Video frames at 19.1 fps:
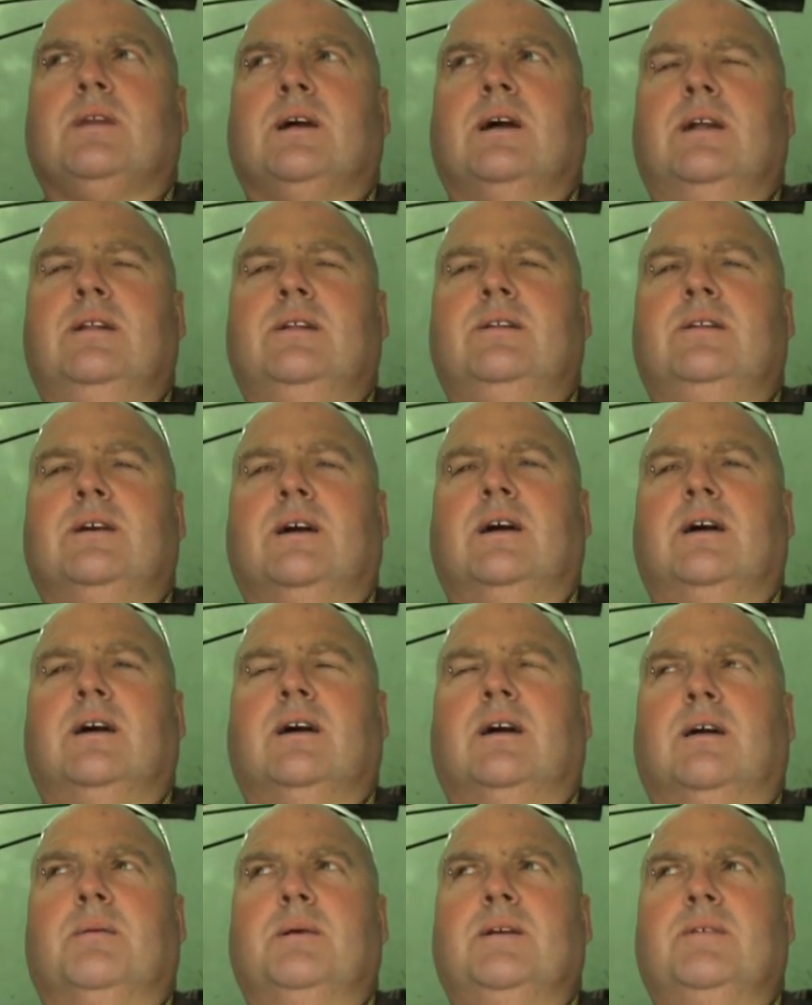and
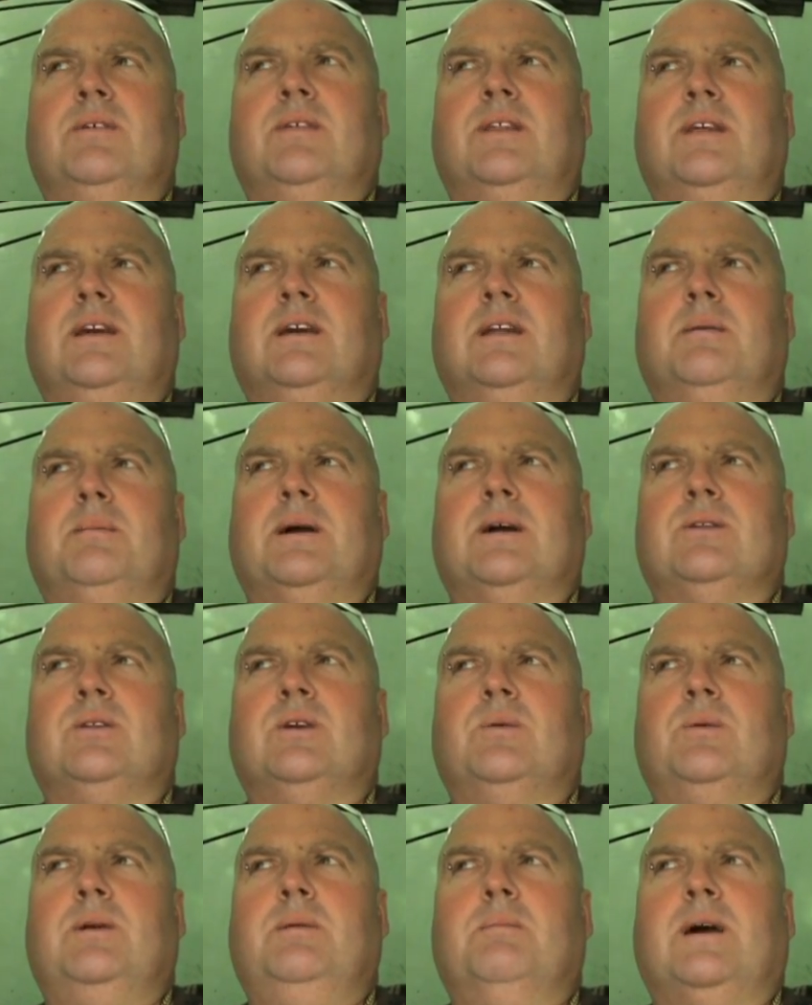I'm even thinking about
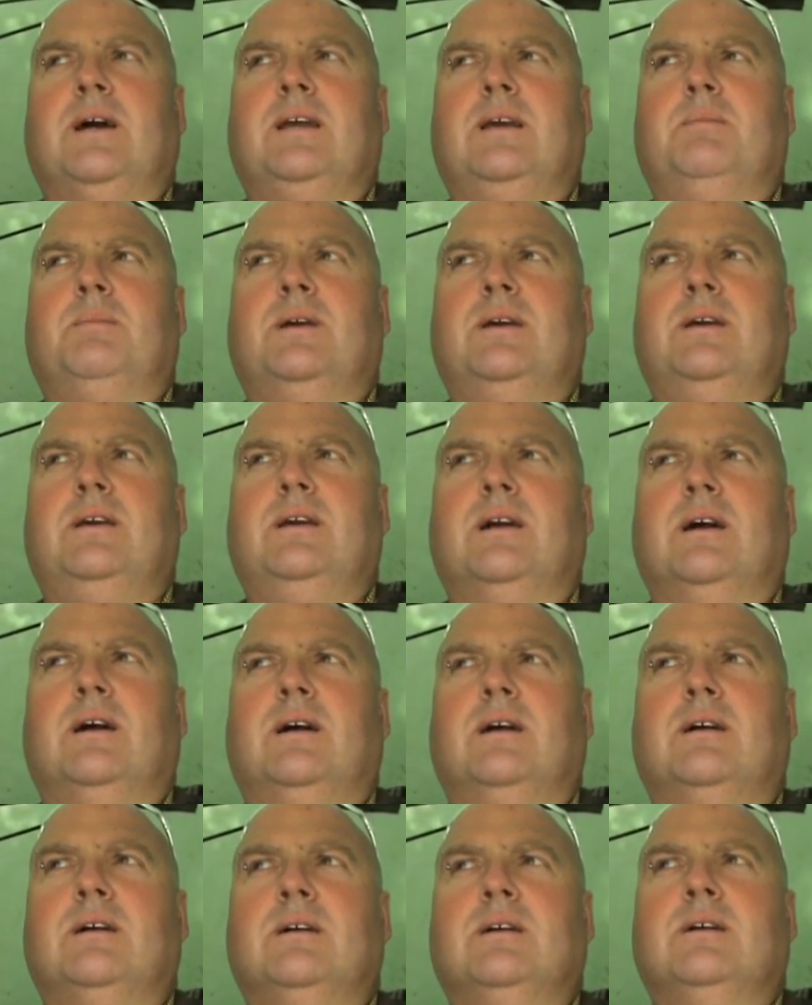doing maybe
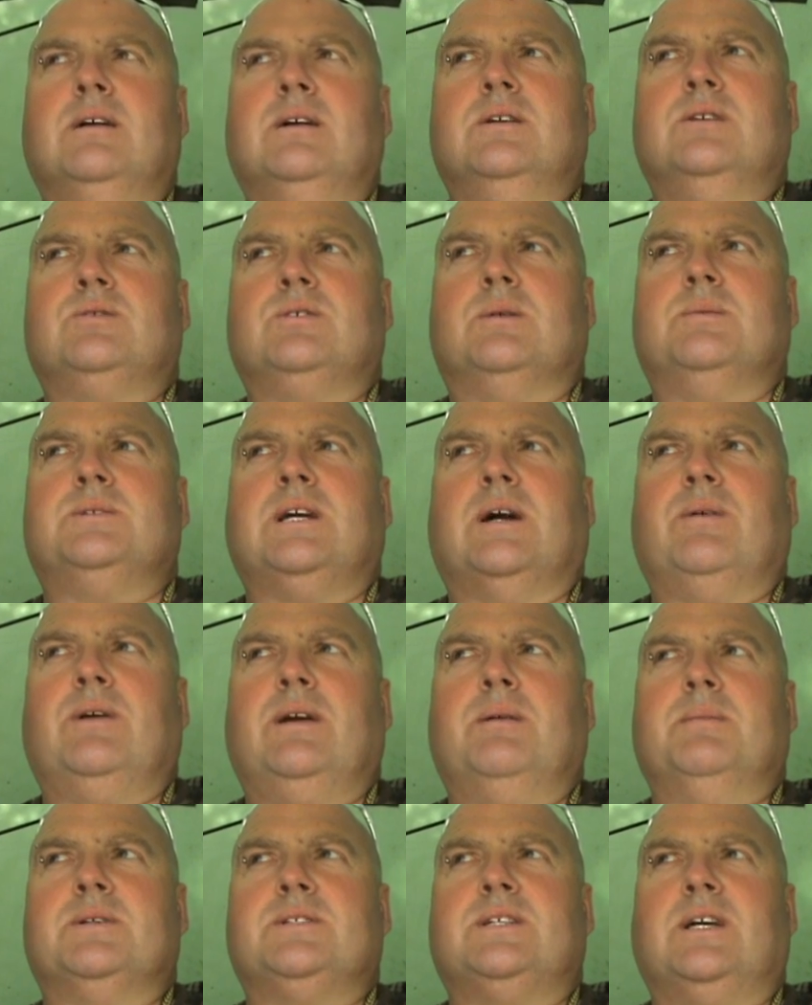trips out
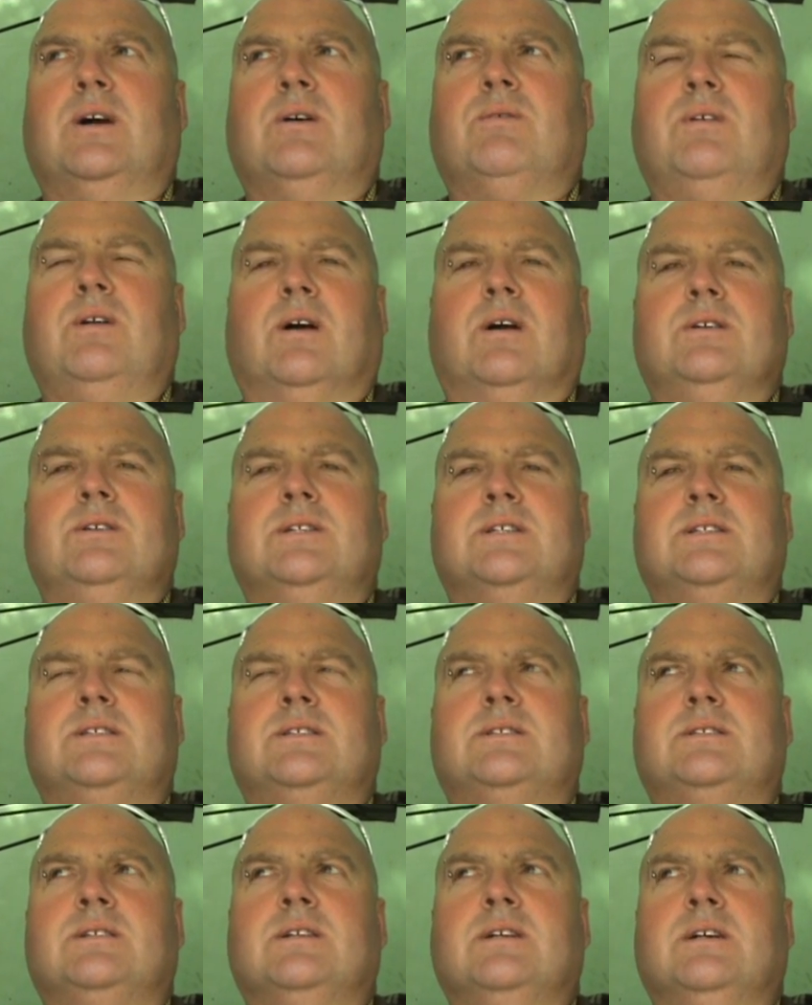here myself, like
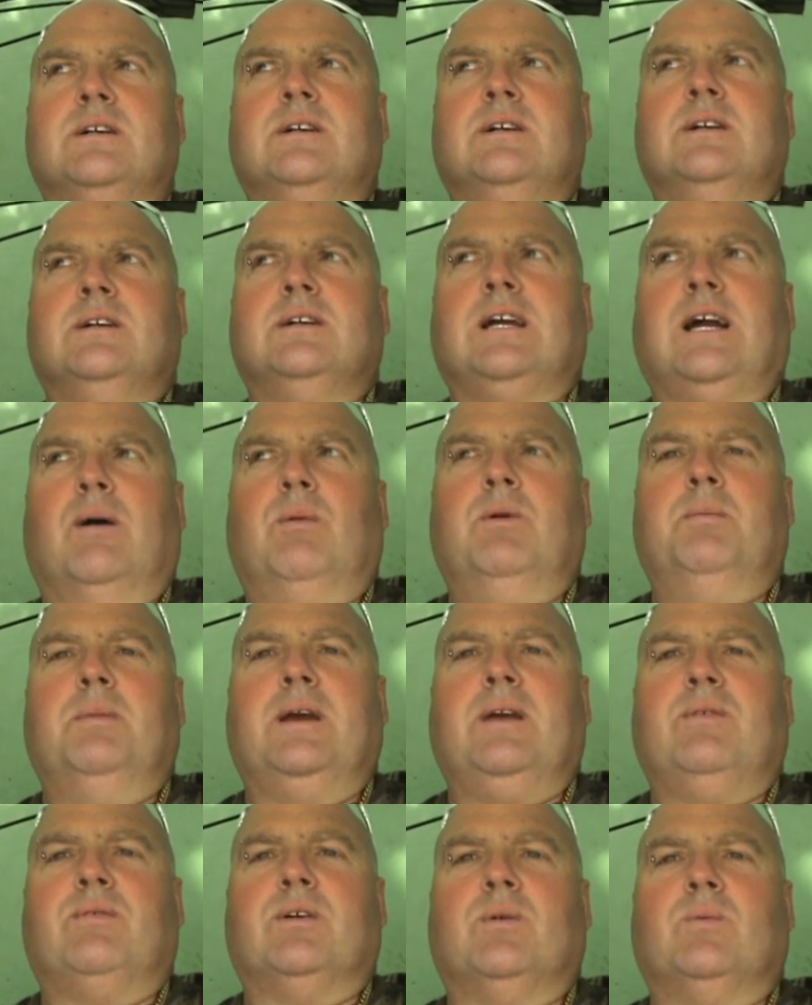just come with
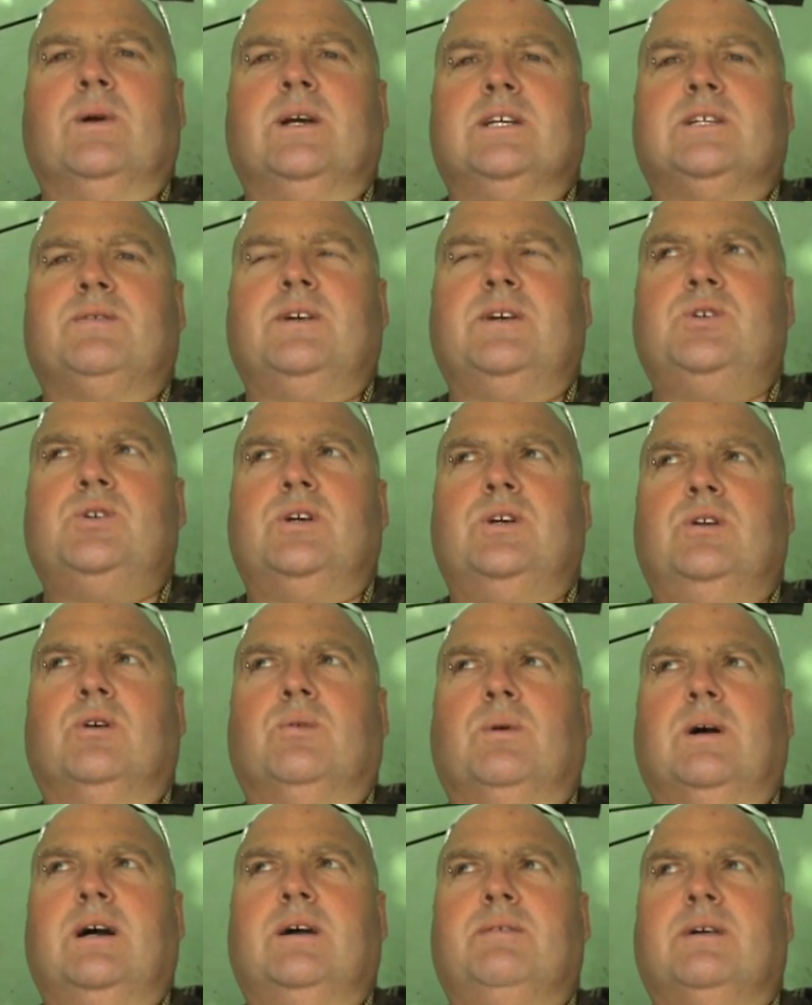me for a week's fishing or
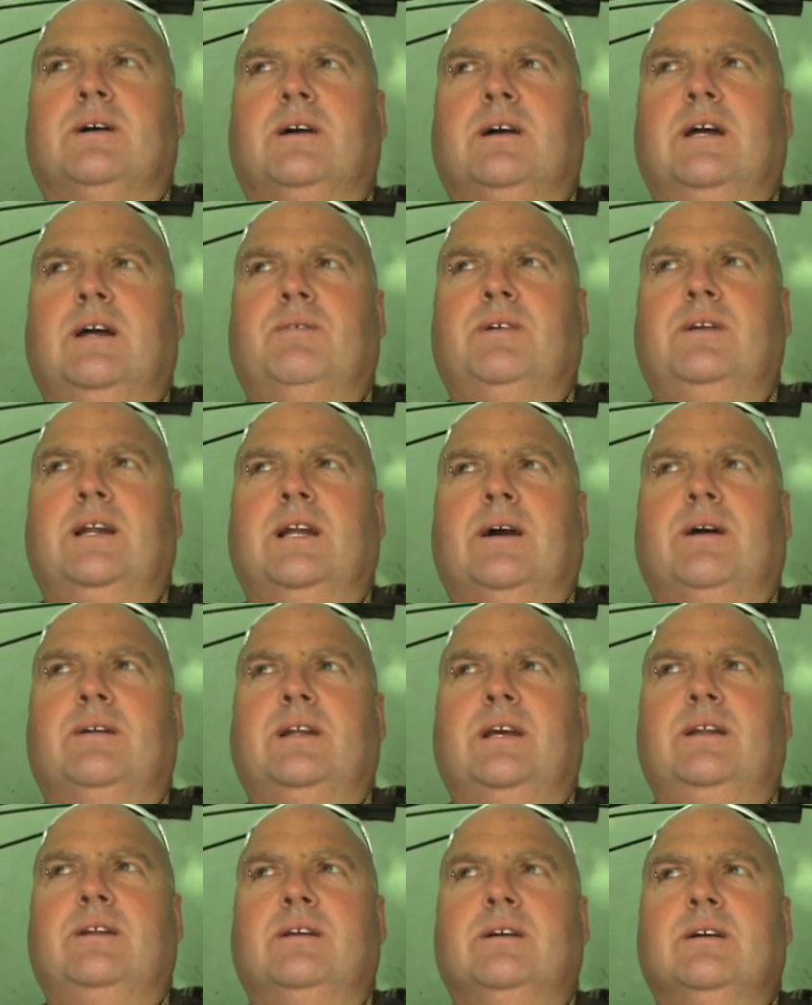whatever every now and
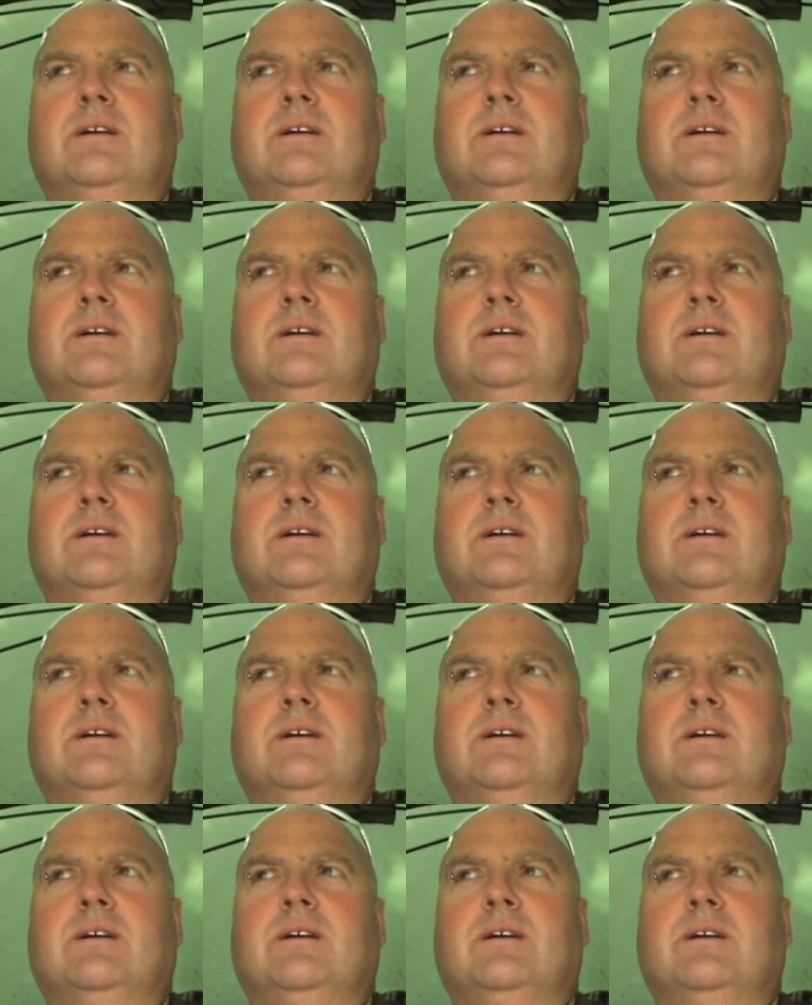then,